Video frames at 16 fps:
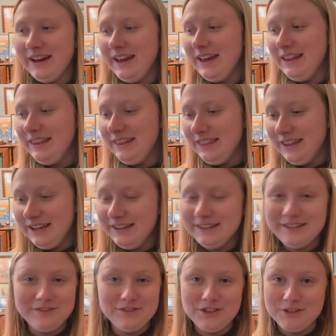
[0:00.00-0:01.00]
and things
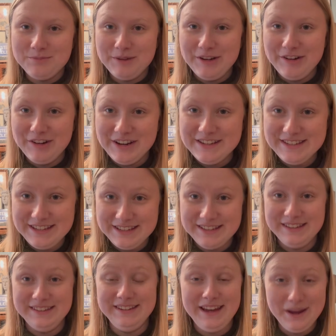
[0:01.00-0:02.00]
have just been crazy
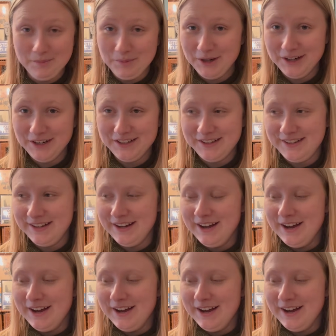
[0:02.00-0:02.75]
since Amherst.